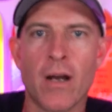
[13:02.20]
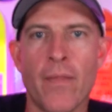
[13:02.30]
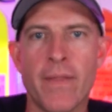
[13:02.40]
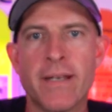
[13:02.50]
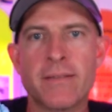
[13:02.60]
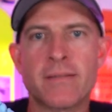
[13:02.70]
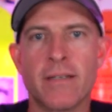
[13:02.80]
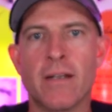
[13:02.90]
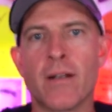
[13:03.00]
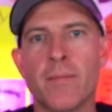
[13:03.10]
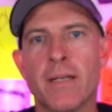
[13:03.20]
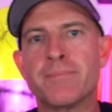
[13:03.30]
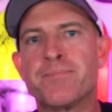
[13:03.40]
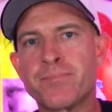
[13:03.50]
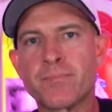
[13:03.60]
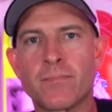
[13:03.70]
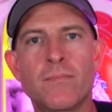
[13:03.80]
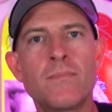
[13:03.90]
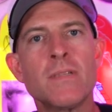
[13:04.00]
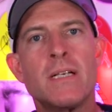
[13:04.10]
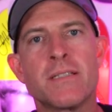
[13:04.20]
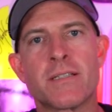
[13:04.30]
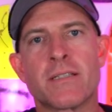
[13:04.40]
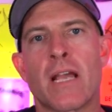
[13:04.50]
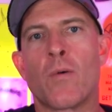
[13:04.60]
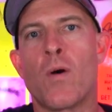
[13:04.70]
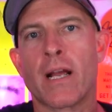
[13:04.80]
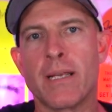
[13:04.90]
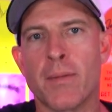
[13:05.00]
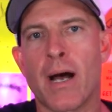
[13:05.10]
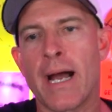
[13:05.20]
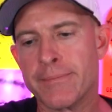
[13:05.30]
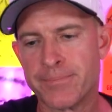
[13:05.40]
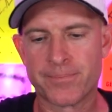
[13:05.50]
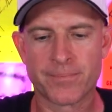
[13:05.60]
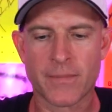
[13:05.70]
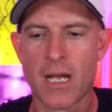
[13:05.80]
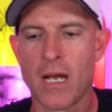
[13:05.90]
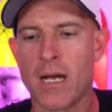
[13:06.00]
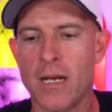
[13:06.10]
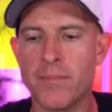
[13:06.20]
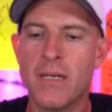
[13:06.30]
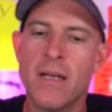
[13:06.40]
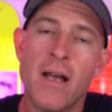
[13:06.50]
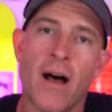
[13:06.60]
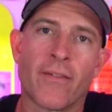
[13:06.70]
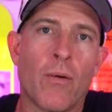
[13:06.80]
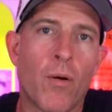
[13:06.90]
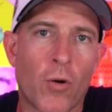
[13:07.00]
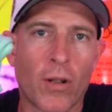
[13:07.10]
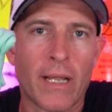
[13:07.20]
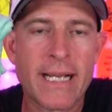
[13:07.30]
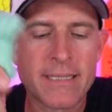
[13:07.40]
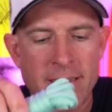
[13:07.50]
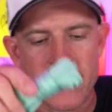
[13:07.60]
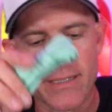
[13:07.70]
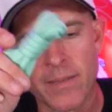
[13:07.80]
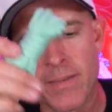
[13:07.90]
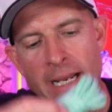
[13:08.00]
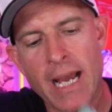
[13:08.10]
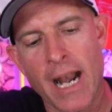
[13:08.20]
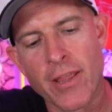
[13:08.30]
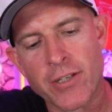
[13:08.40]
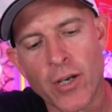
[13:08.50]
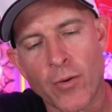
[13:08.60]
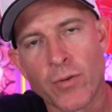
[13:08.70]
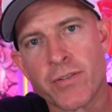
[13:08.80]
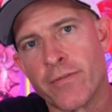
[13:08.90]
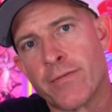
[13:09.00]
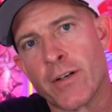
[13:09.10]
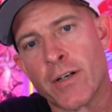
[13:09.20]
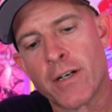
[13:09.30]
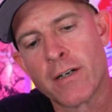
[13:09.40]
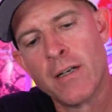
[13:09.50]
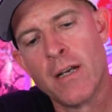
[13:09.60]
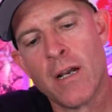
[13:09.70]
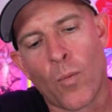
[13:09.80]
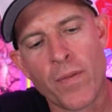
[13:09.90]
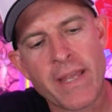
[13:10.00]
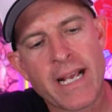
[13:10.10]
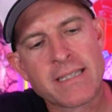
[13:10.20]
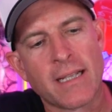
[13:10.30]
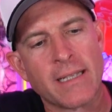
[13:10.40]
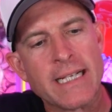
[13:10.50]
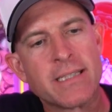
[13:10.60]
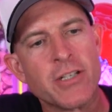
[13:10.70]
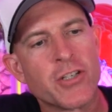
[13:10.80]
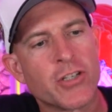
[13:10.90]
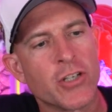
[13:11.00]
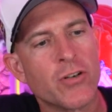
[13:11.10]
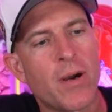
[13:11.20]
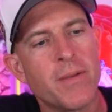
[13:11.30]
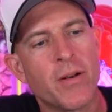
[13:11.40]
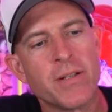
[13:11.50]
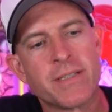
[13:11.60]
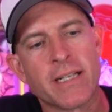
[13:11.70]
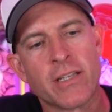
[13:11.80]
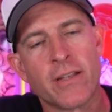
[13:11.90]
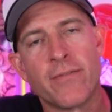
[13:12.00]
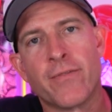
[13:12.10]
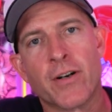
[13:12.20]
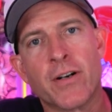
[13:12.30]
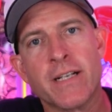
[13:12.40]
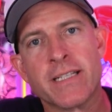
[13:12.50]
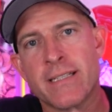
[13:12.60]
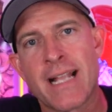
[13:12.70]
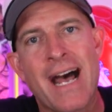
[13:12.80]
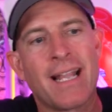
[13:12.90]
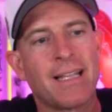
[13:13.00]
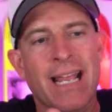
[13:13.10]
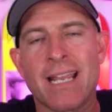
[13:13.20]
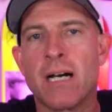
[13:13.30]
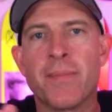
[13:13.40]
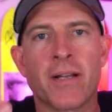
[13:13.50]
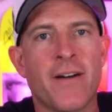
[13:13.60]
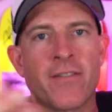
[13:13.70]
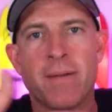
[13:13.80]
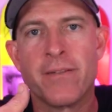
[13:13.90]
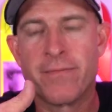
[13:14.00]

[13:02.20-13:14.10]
on this, you know what I mean? This is like walking by. We got one more lace. It's going to be kind of the tonal to fur. One thing as I lace this shoe, I'm noticing that the fur is not like coming off on my